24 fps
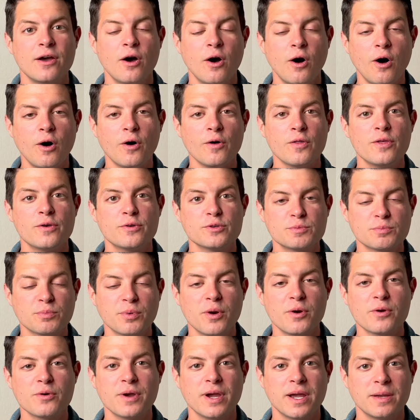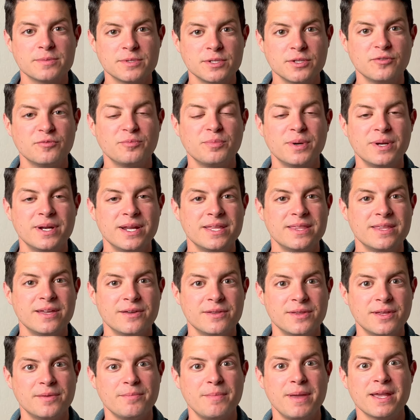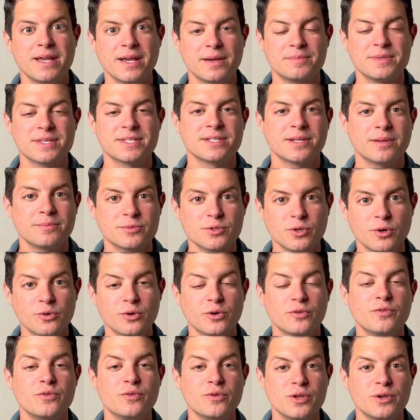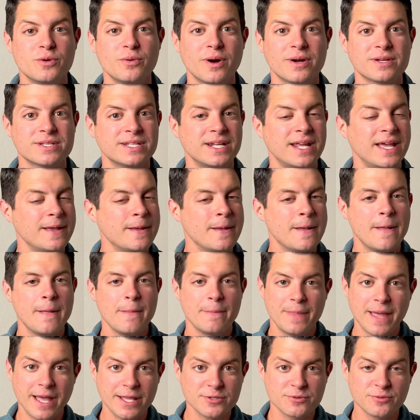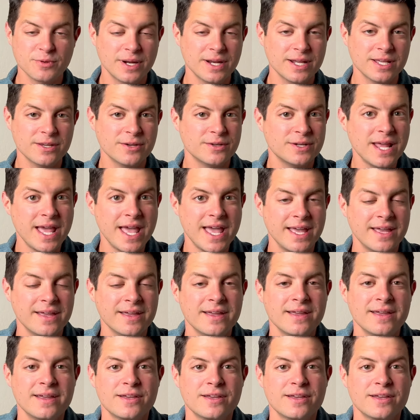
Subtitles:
all those programs that you've put in there that make up the sum total of who you are today, that's running your day.